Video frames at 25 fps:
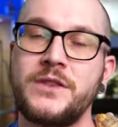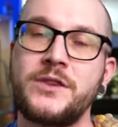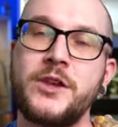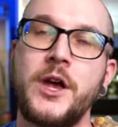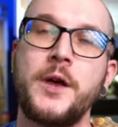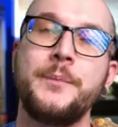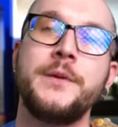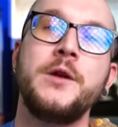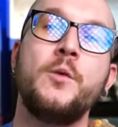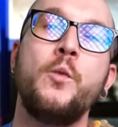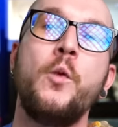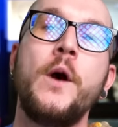
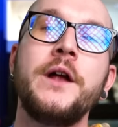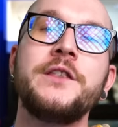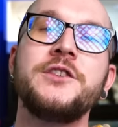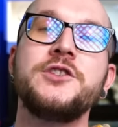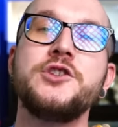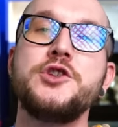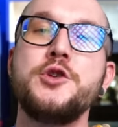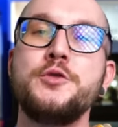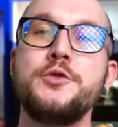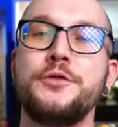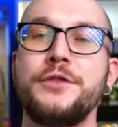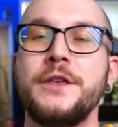Tell me, what
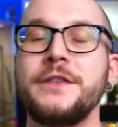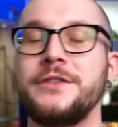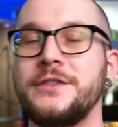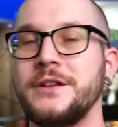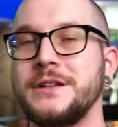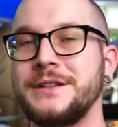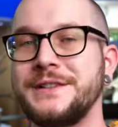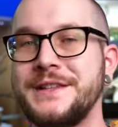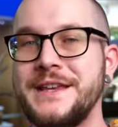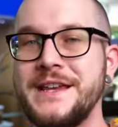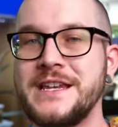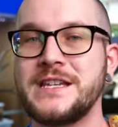do you think the
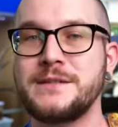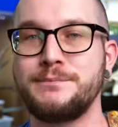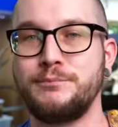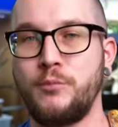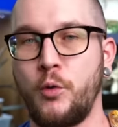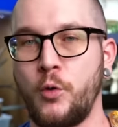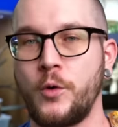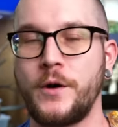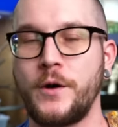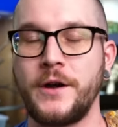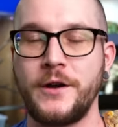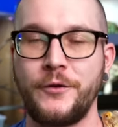least
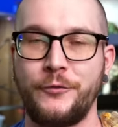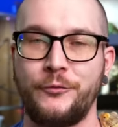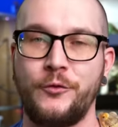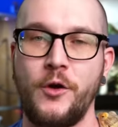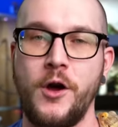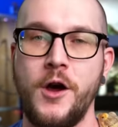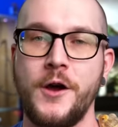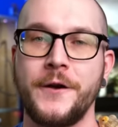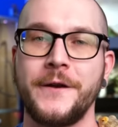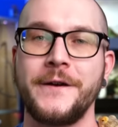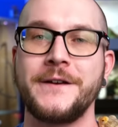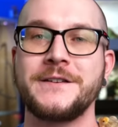boring
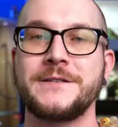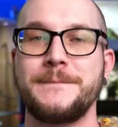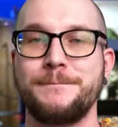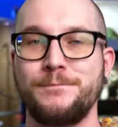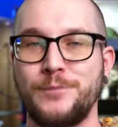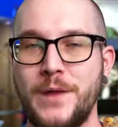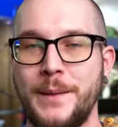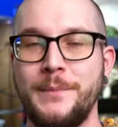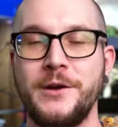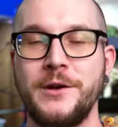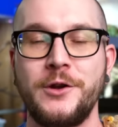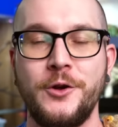frog is?
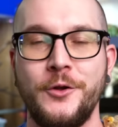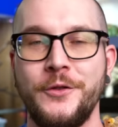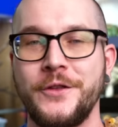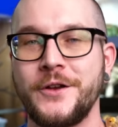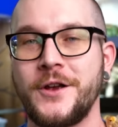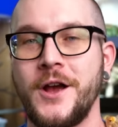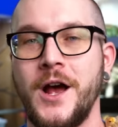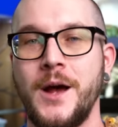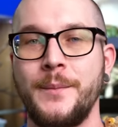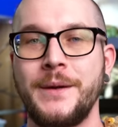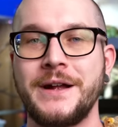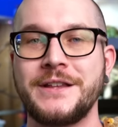Let me know in the
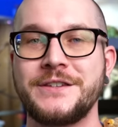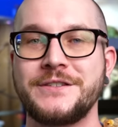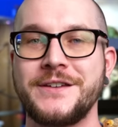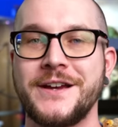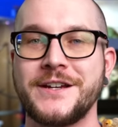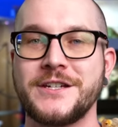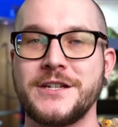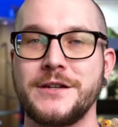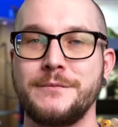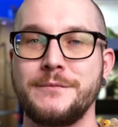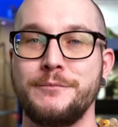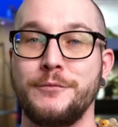comment
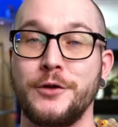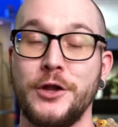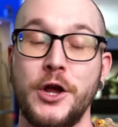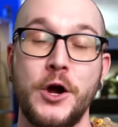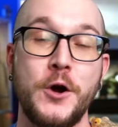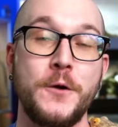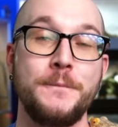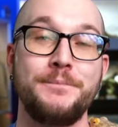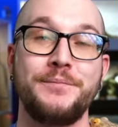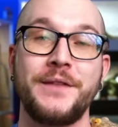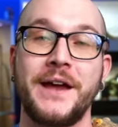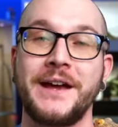section
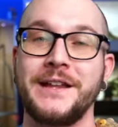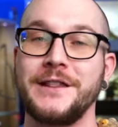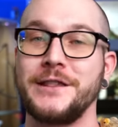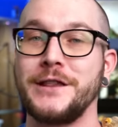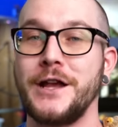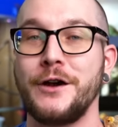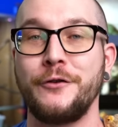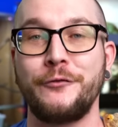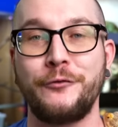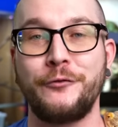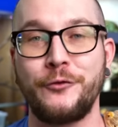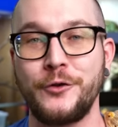below. I'd
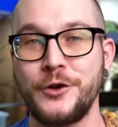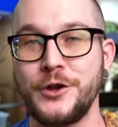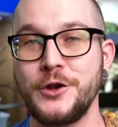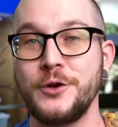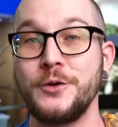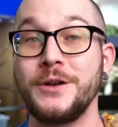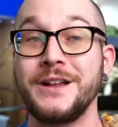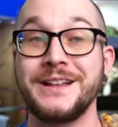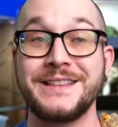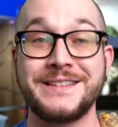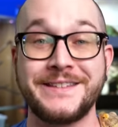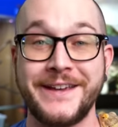love for
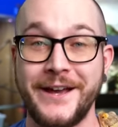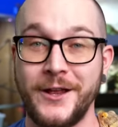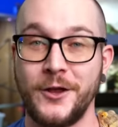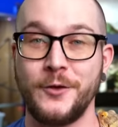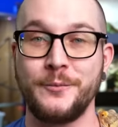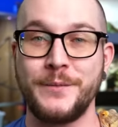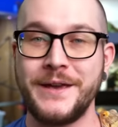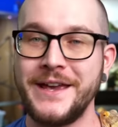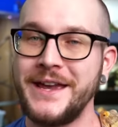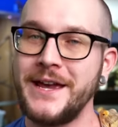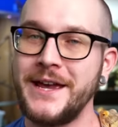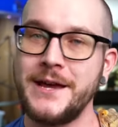you to
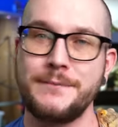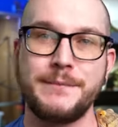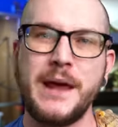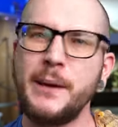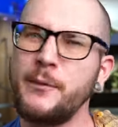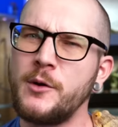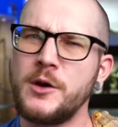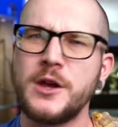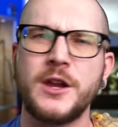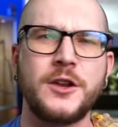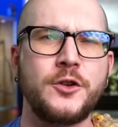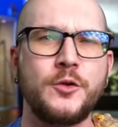tell me, and
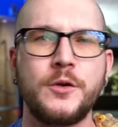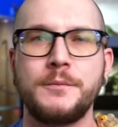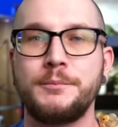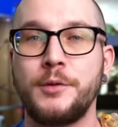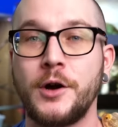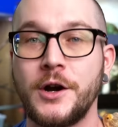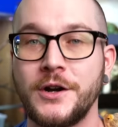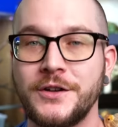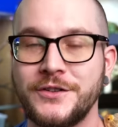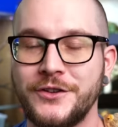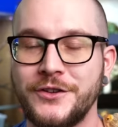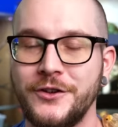maybe we can do a
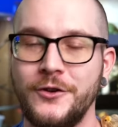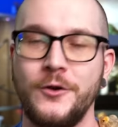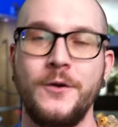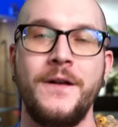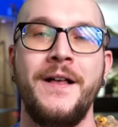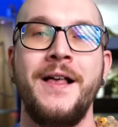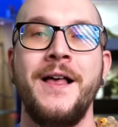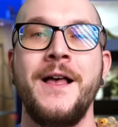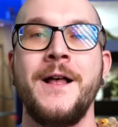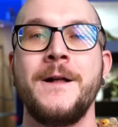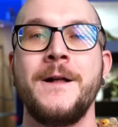part two.